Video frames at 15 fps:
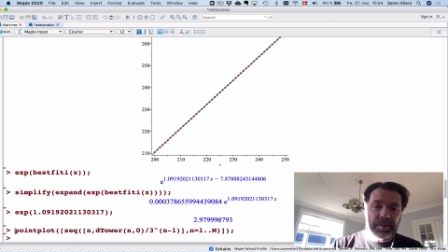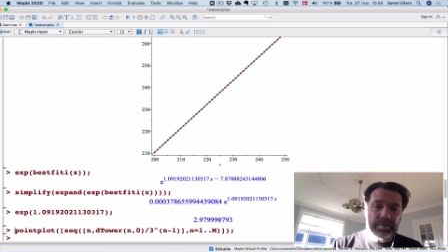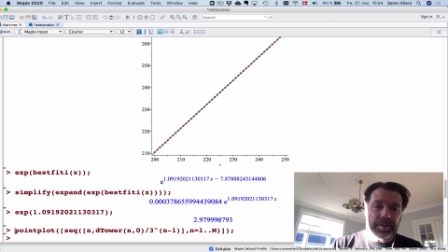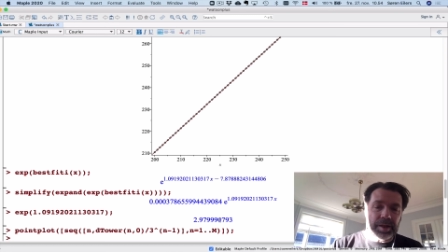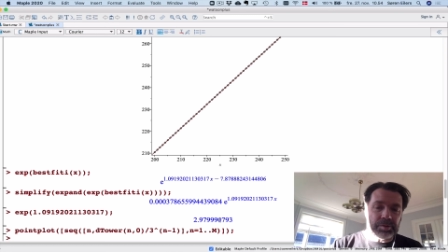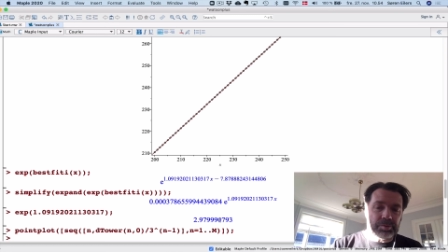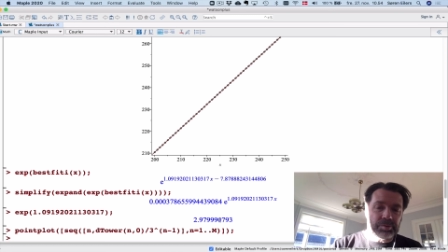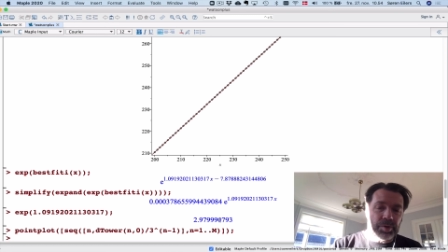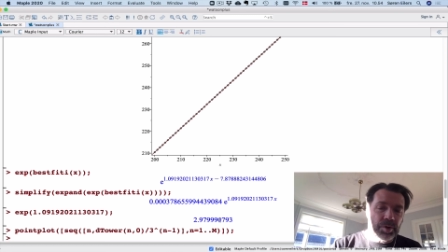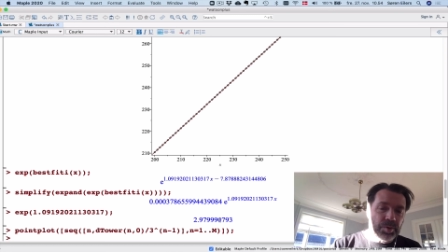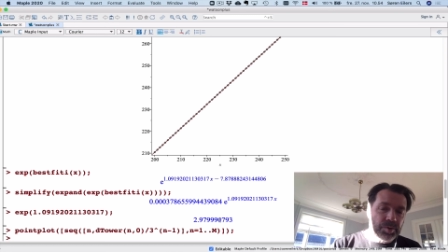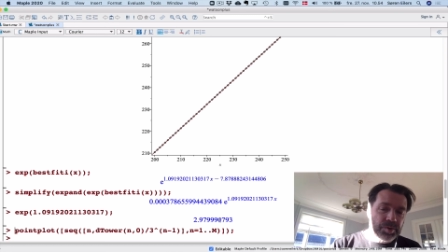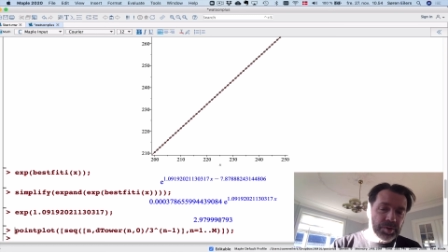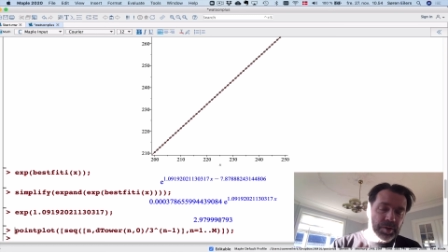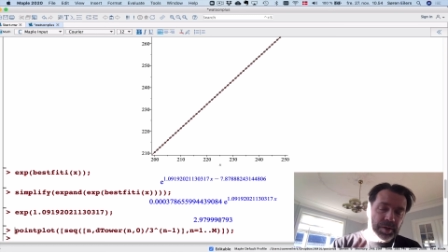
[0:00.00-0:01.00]
that
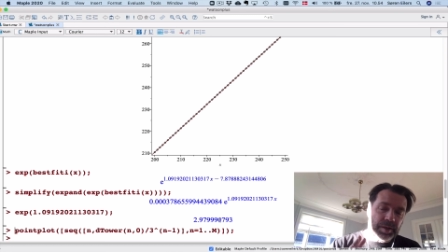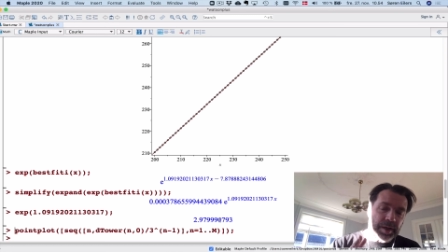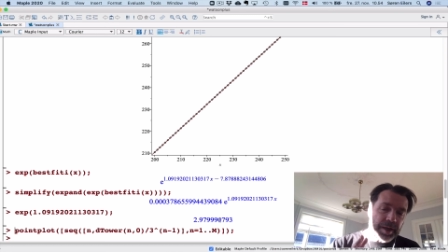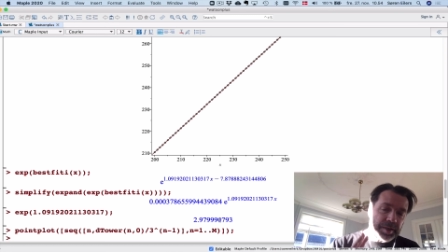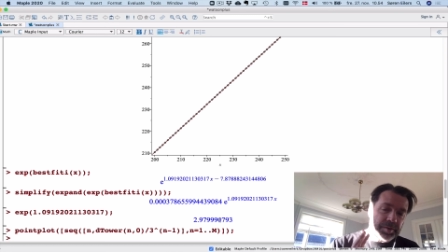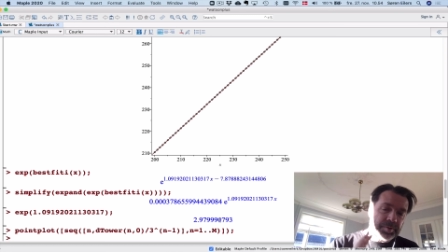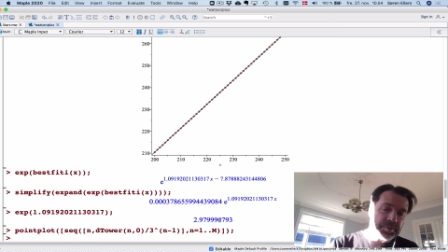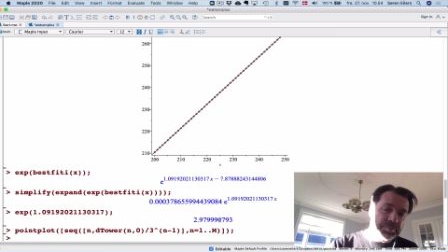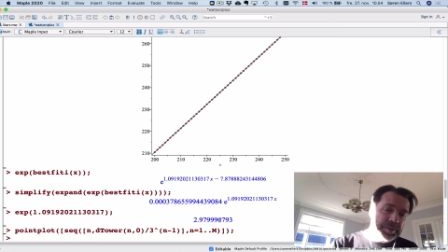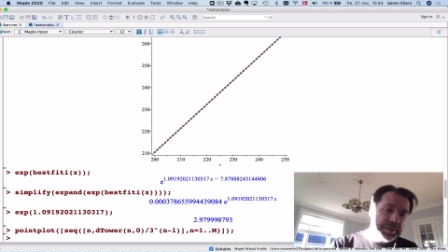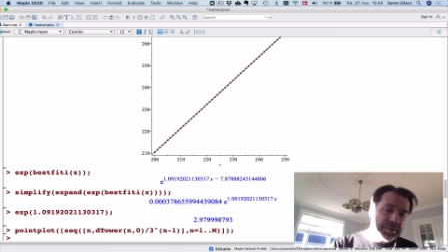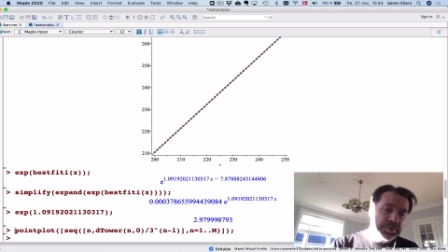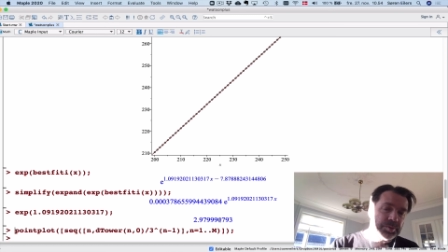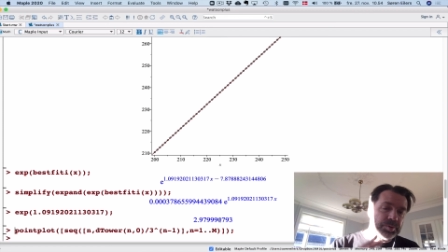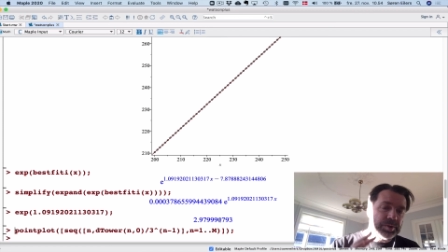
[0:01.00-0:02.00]
grows like
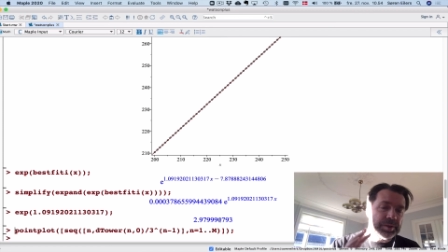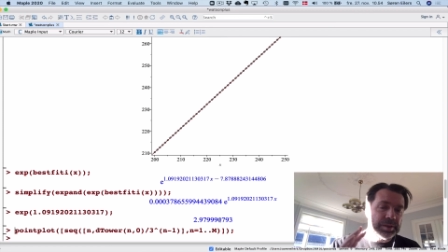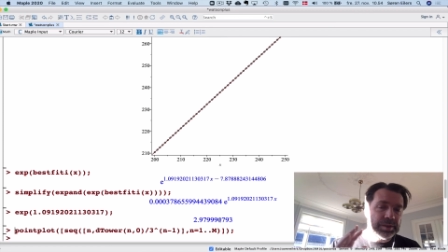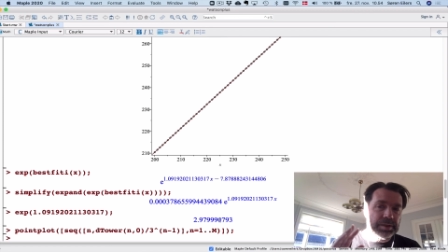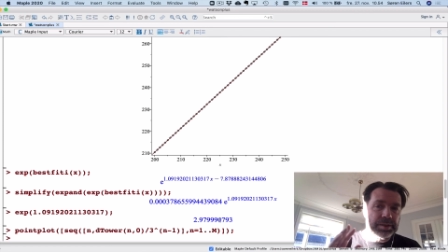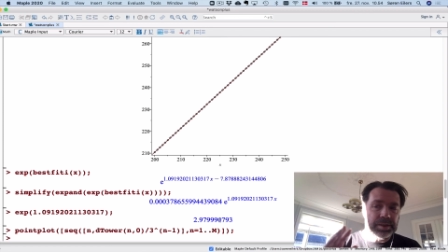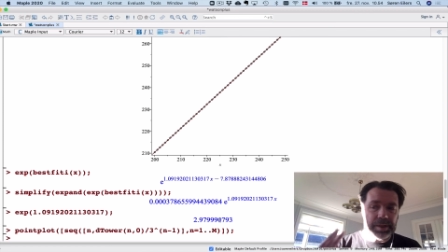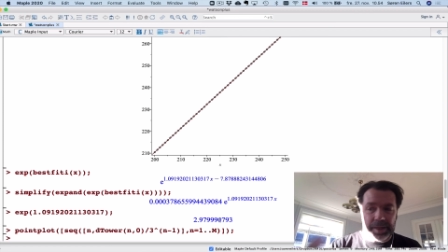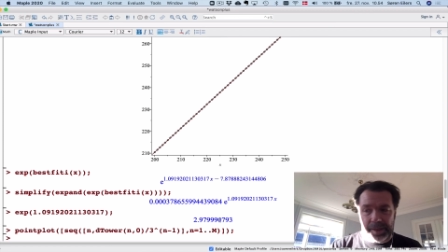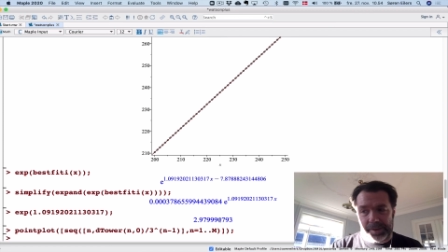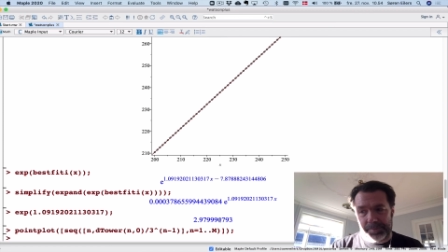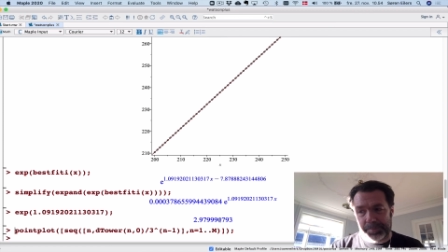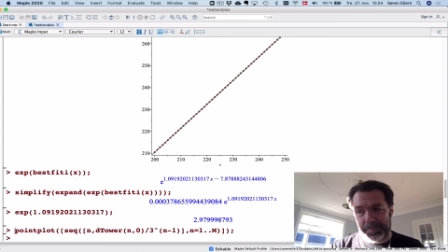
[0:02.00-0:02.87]
3 to the n.